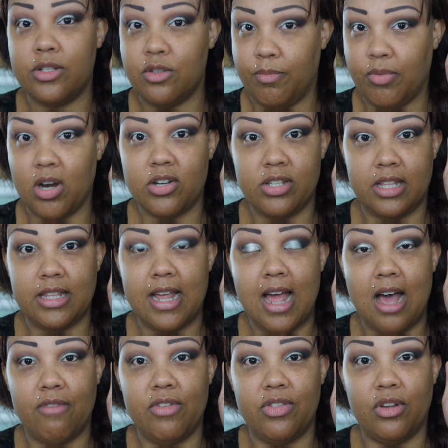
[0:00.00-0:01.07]
It's a brush that they
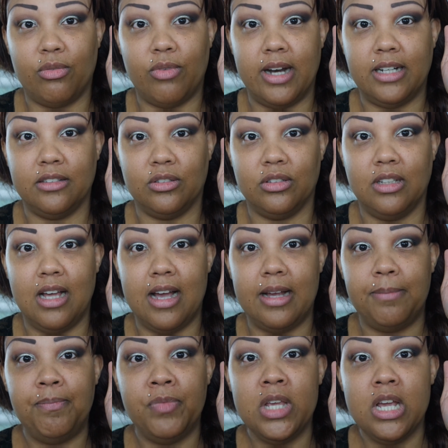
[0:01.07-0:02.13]
have in their regular
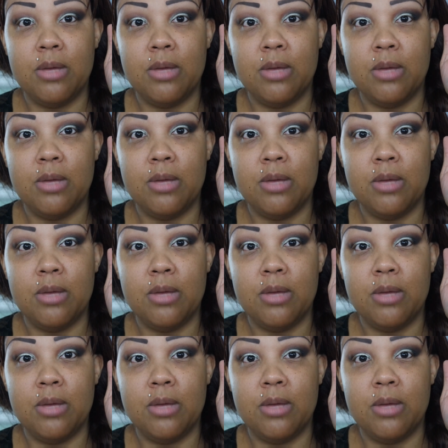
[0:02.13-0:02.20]
line,